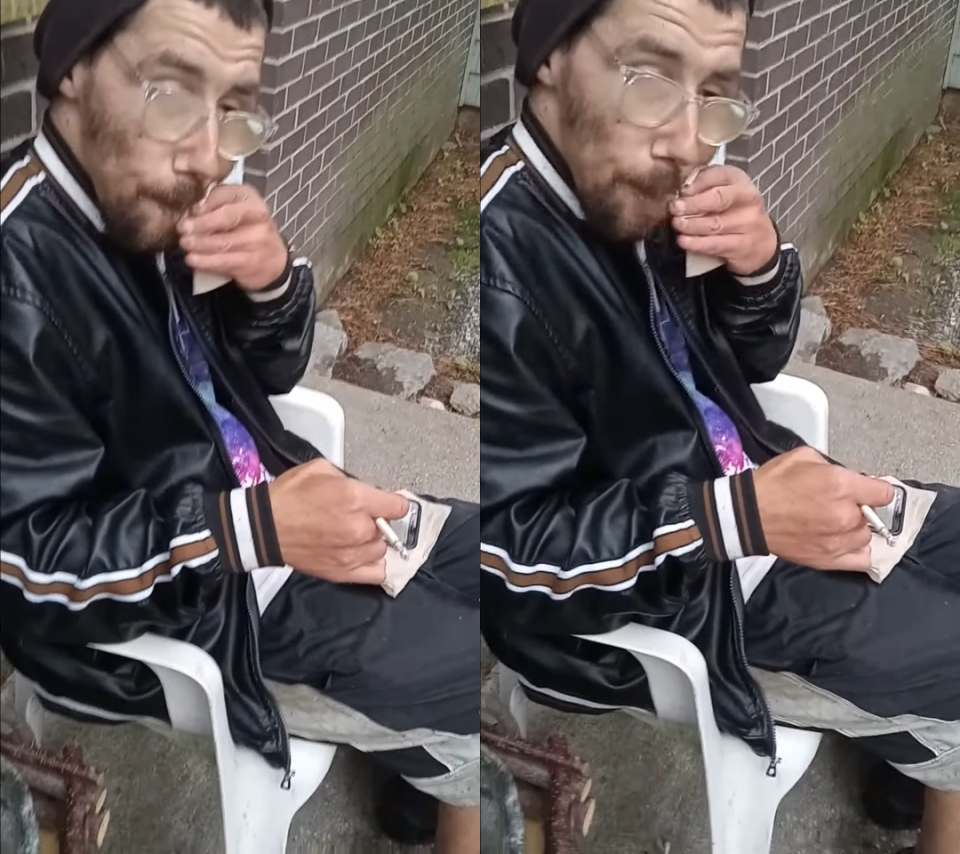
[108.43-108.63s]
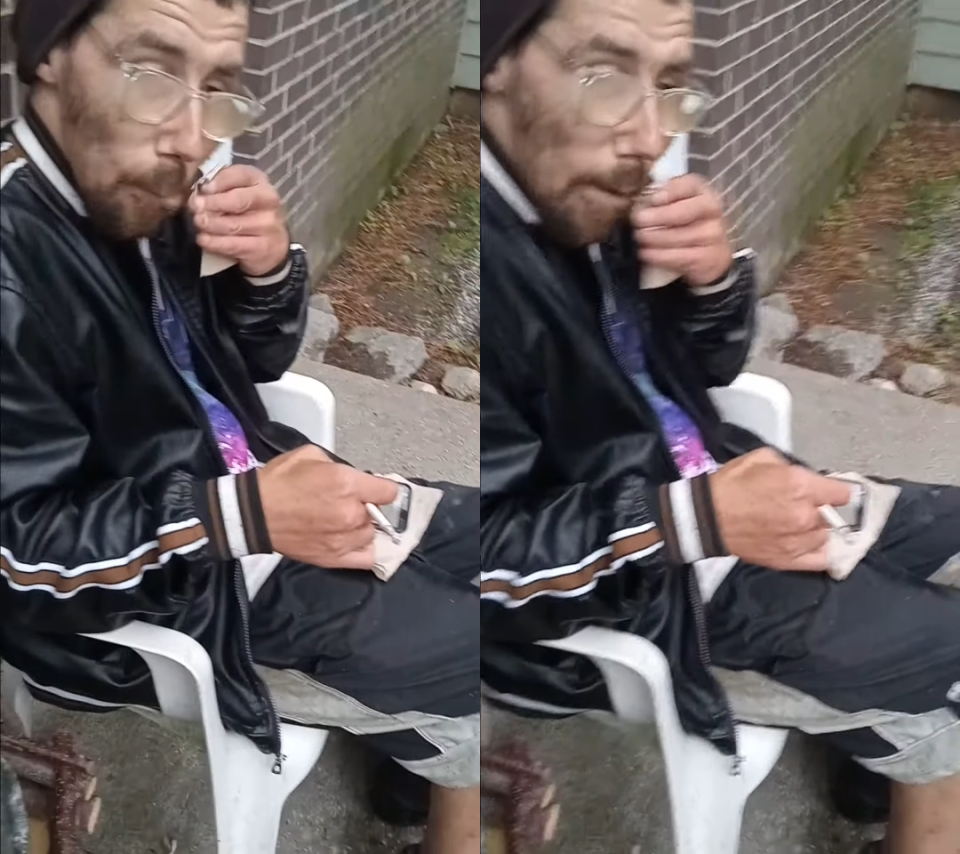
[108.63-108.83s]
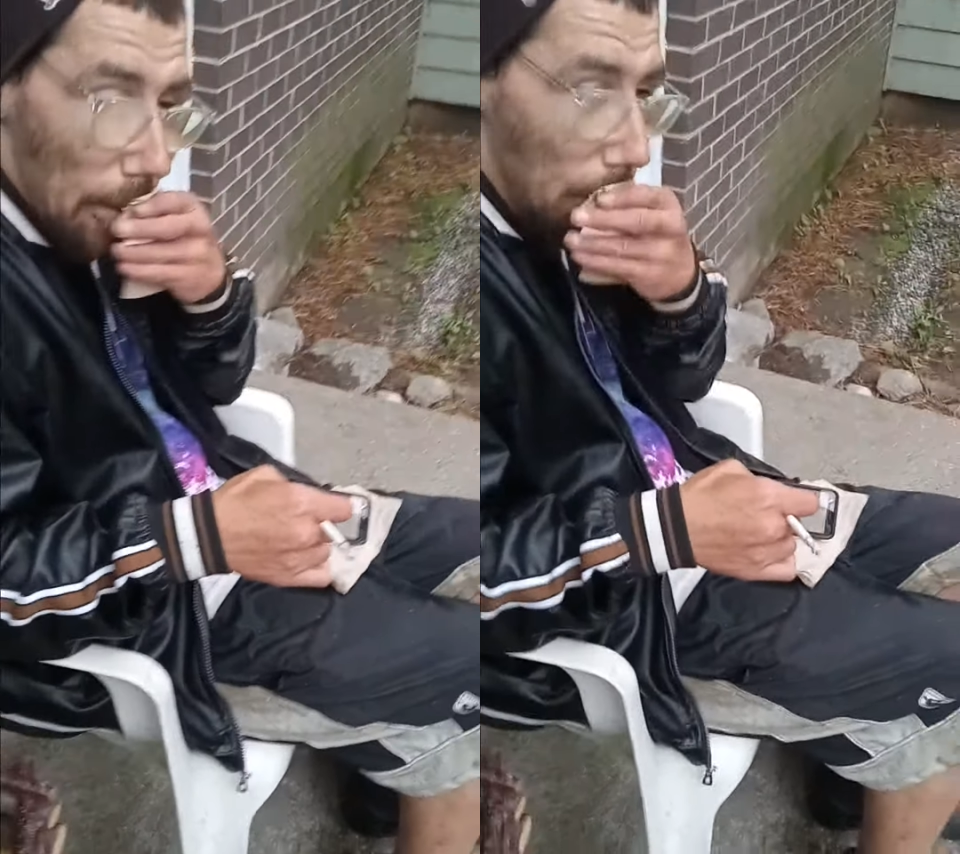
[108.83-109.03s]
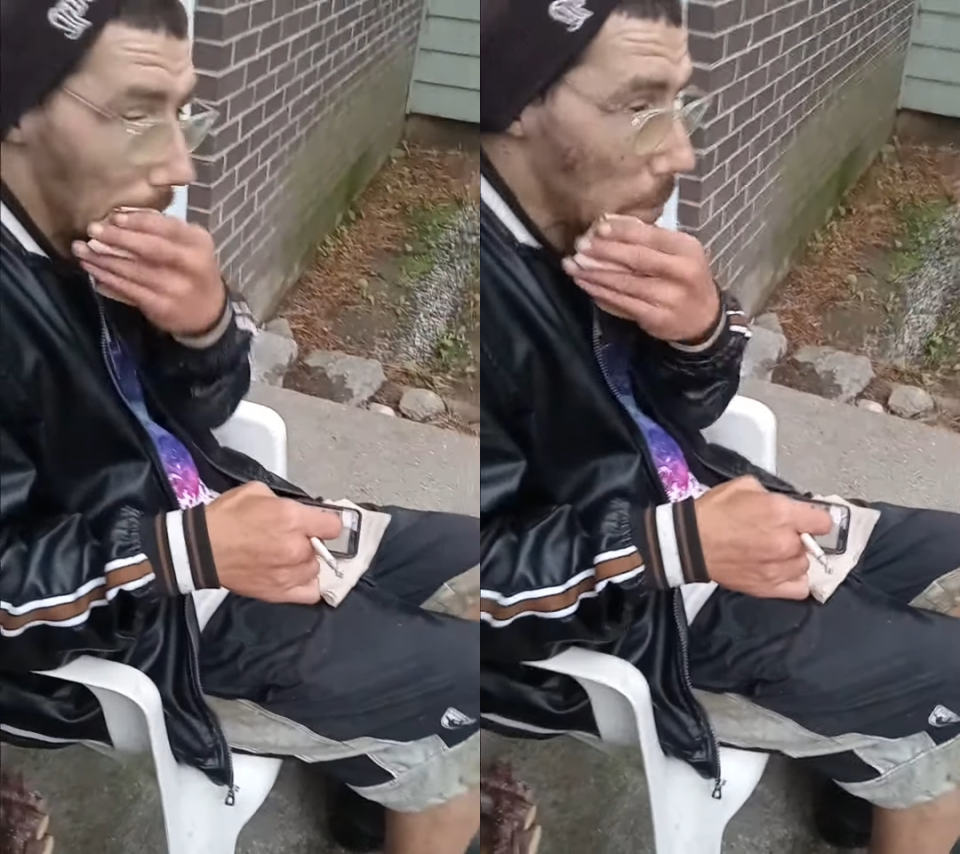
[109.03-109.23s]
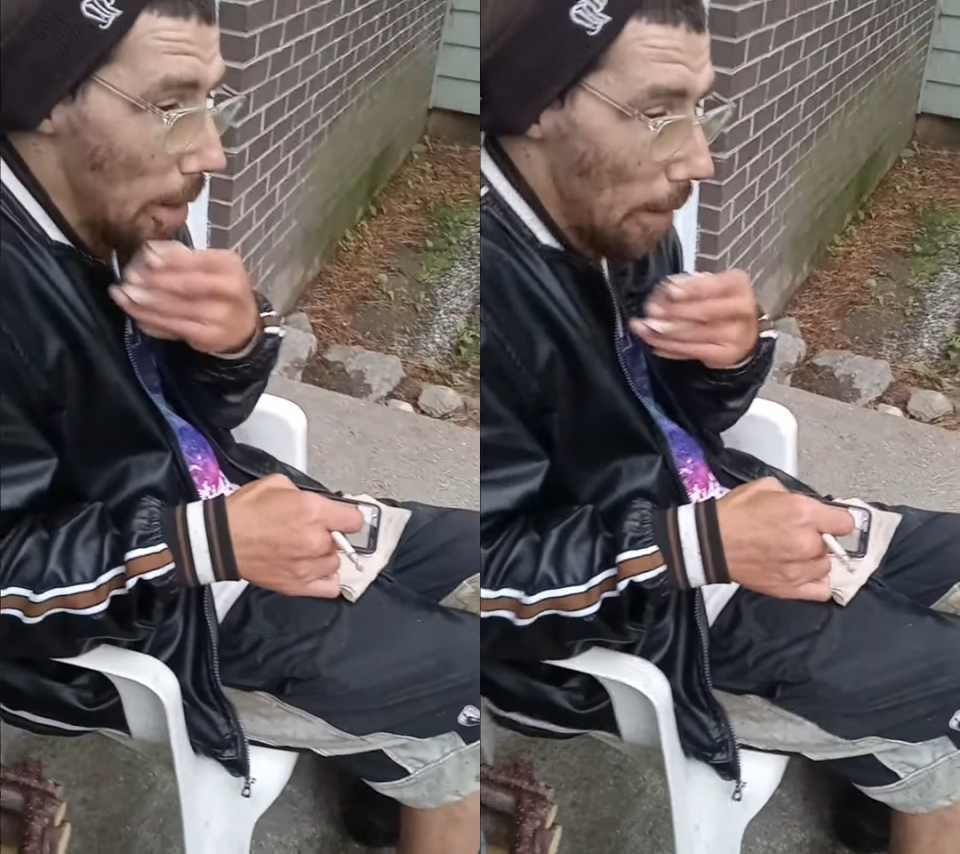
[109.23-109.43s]
when
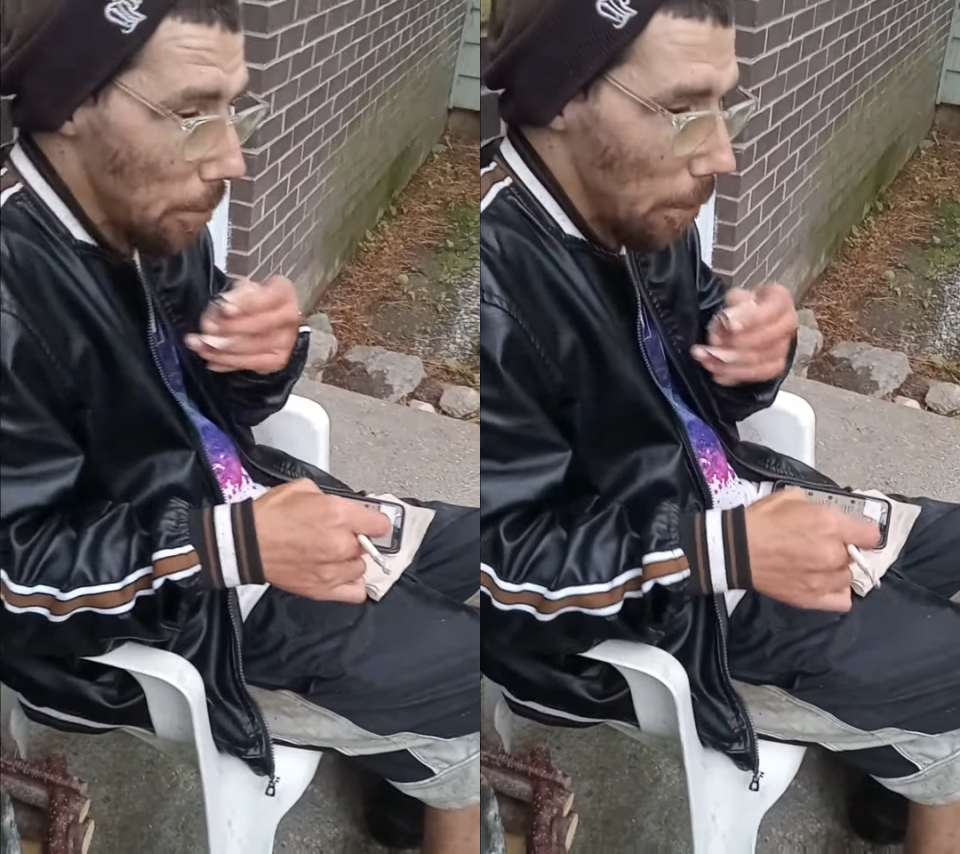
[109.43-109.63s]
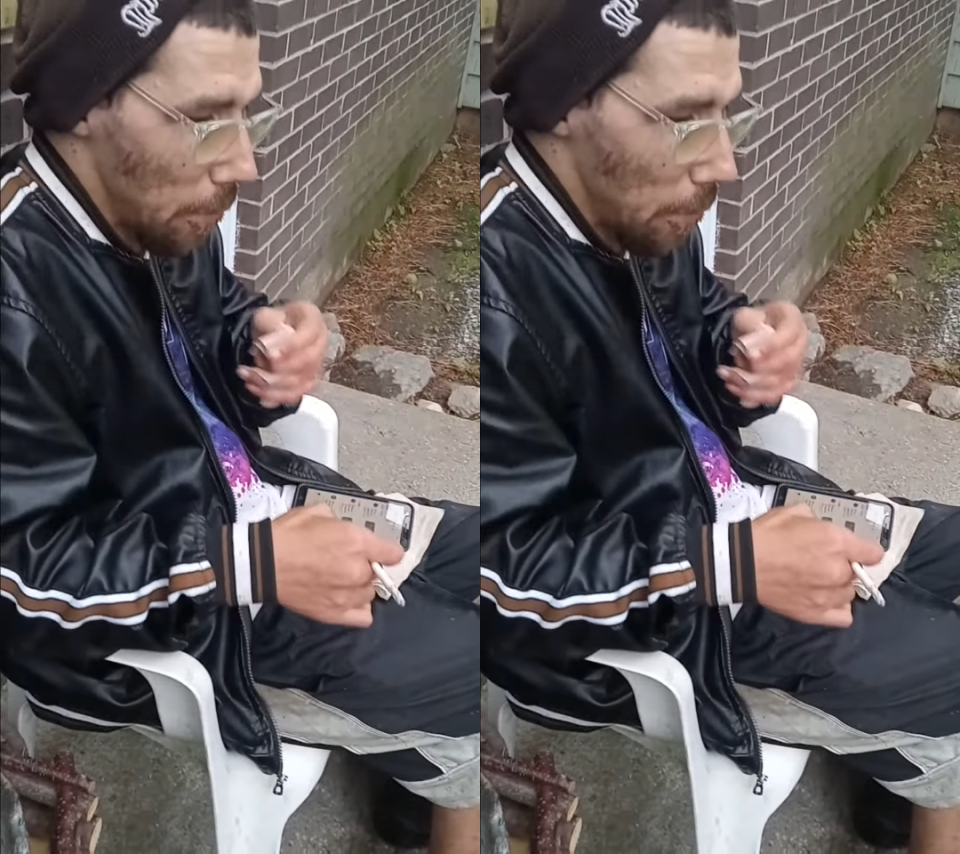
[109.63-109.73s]
she asked me, did